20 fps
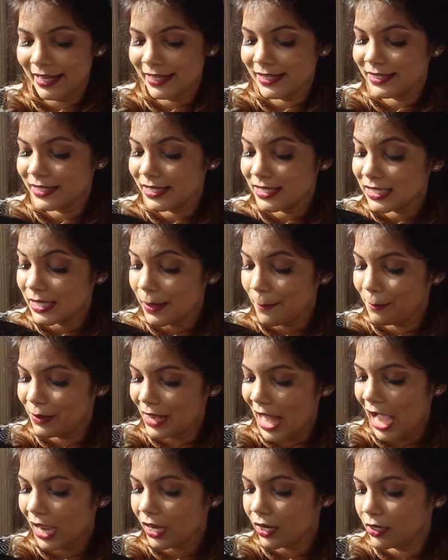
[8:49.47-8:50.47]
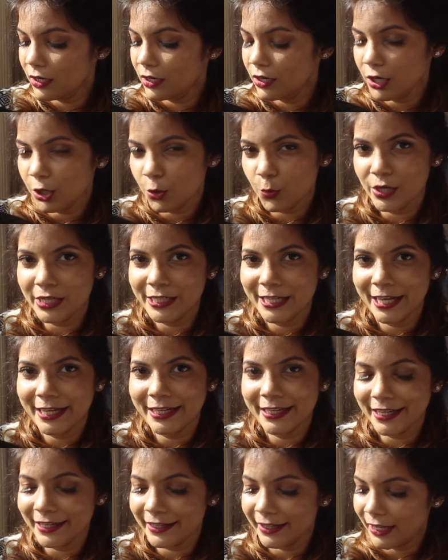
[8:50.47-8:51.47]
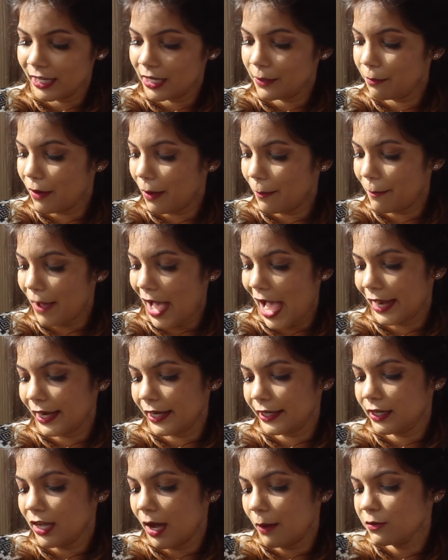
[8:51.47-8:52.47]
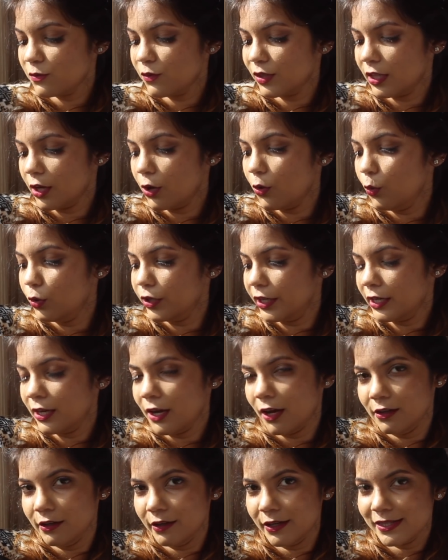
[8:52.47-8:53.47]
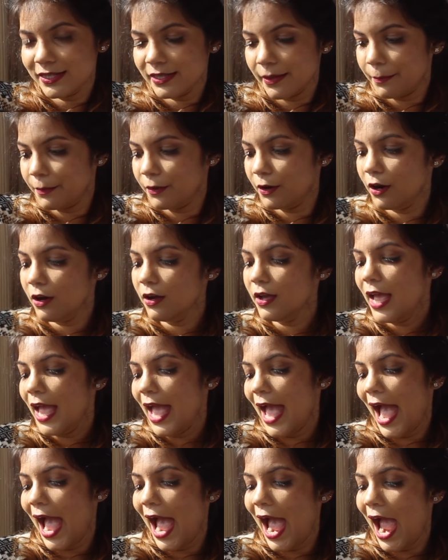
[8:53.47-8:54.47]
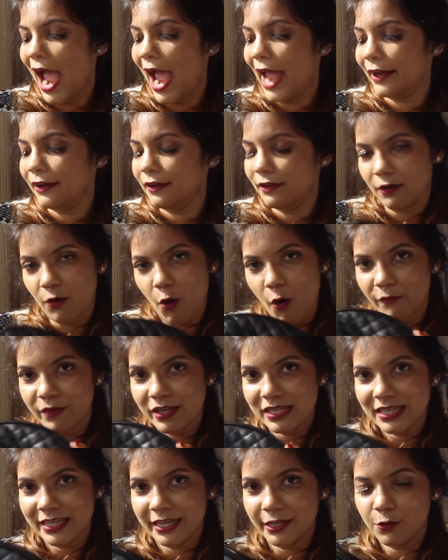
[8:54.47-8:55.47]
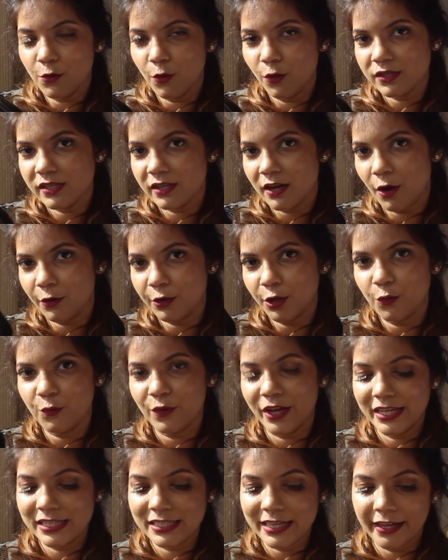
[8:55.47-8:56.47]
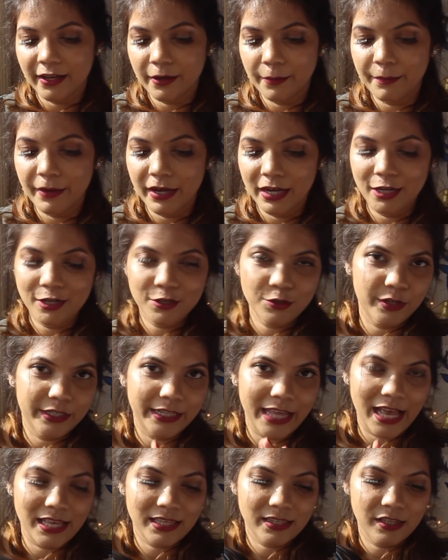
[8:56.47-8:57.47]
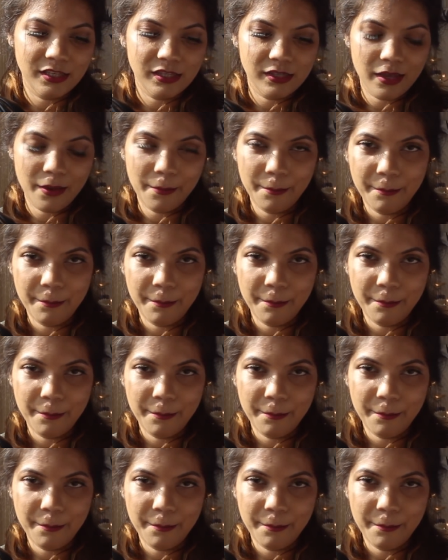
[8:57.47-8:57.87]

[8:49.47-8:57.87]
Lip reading: It's this black color quilted detail bum bag. It comes with a golden colored zipper, and obviously it goes around your waist like a belt, so it has this